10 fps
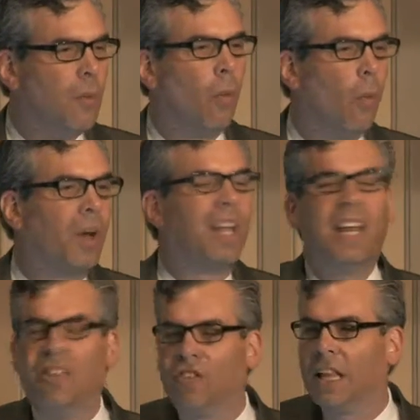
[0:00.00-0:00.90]
one can
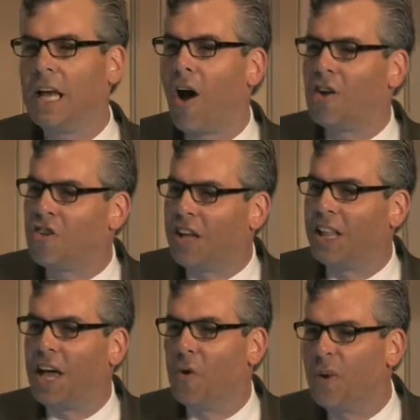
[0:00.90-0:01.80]
easily
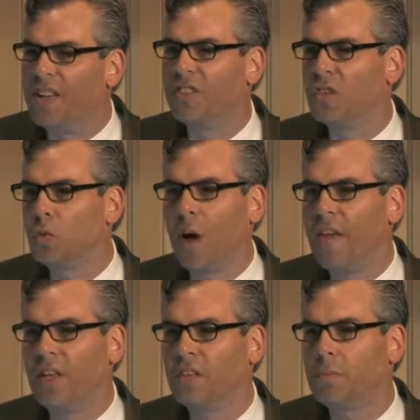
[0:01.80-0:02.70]
articulate reasons why
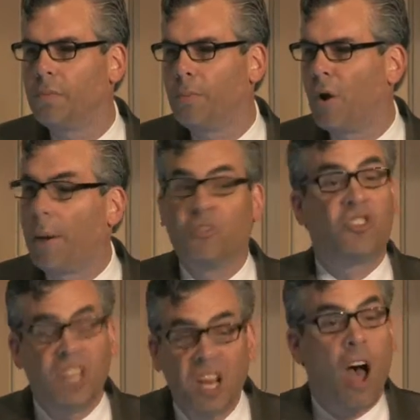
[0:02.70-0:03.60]
these programs
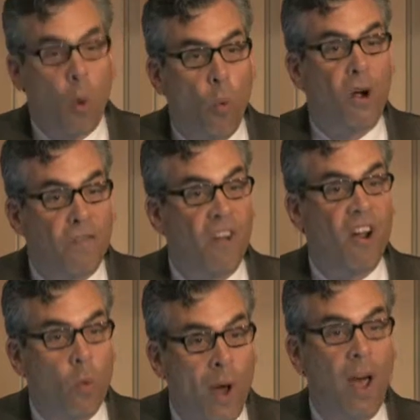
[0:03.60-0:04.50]
did not work
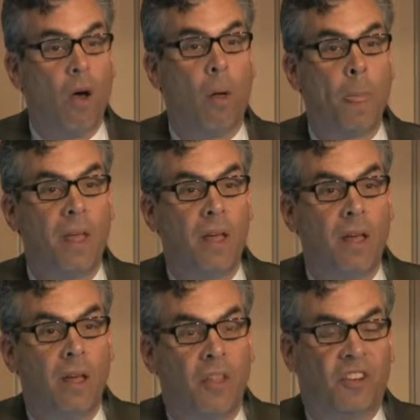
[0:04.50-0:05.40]
very well.
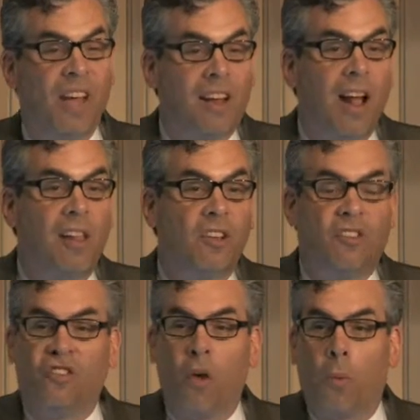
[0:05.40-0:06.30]
The
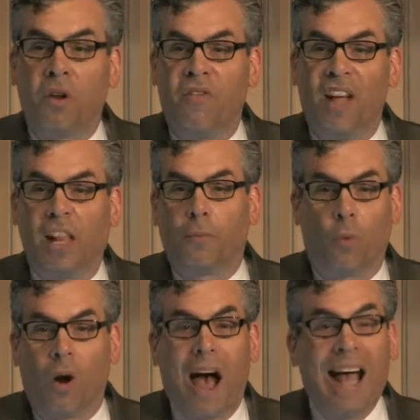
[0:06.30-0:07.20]
technologies that were developed
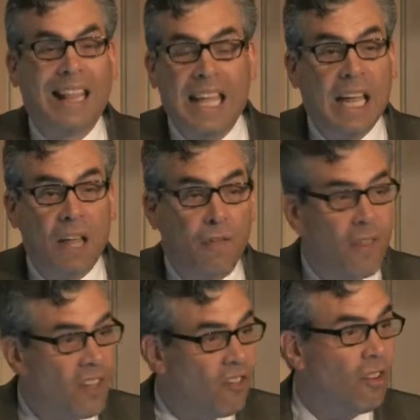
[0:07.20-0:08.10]
were highly
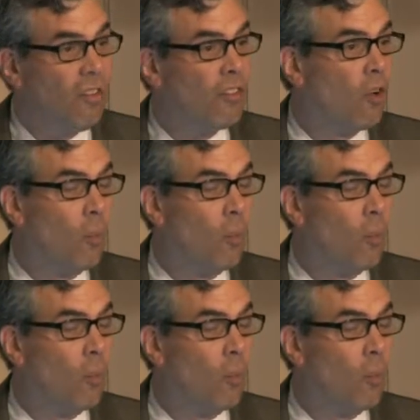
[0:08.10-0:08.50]
inefficient